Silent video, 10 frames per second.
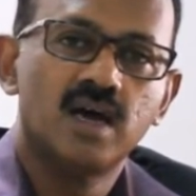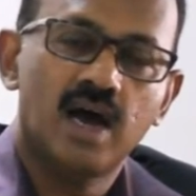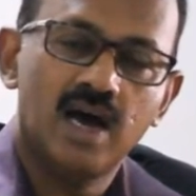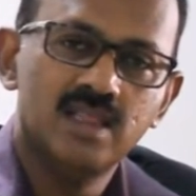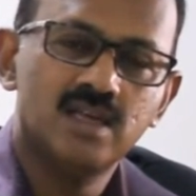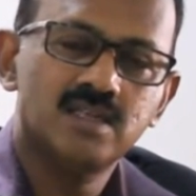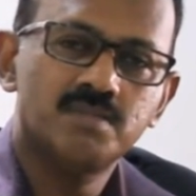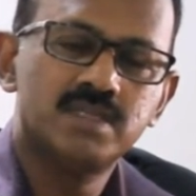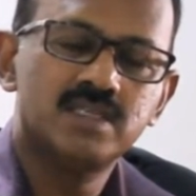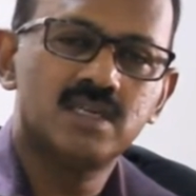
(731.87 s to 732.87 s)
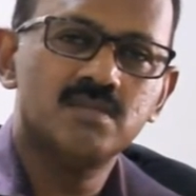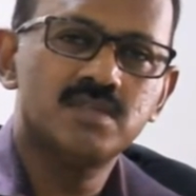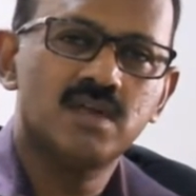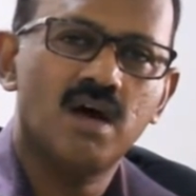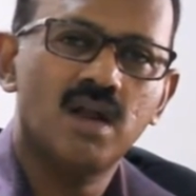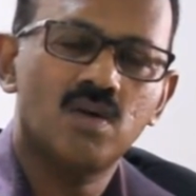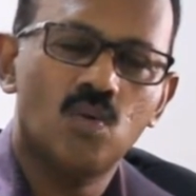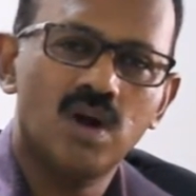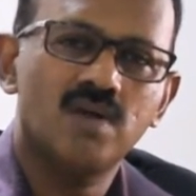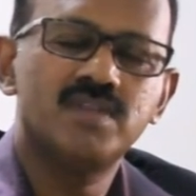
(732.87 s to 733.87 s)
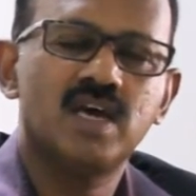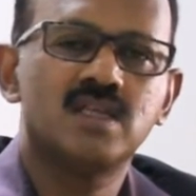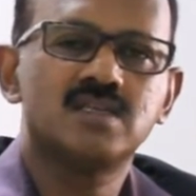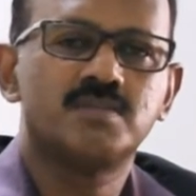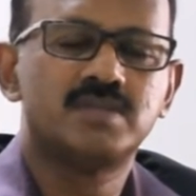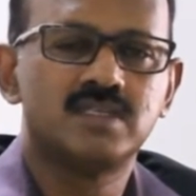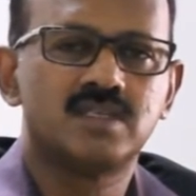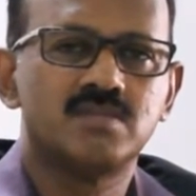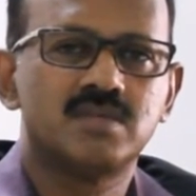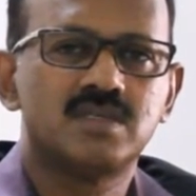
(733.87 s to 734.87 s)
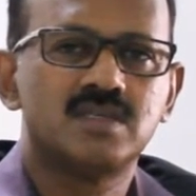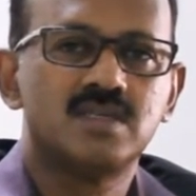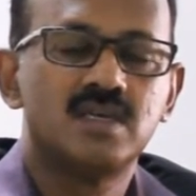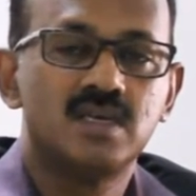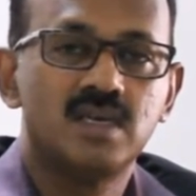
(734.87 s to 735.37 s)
other subsystems or one of the other subsystems.